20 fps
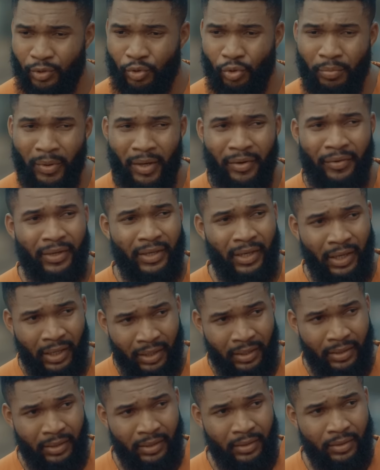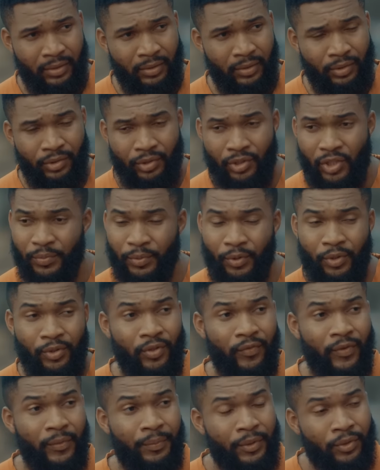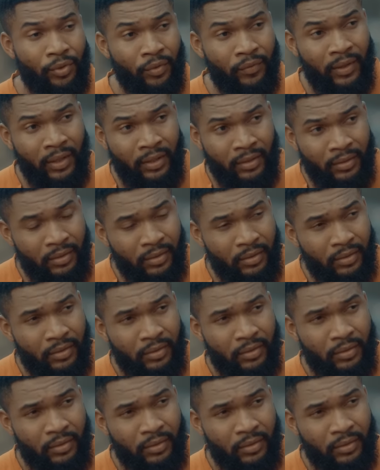into marrying her just because of a piece of land.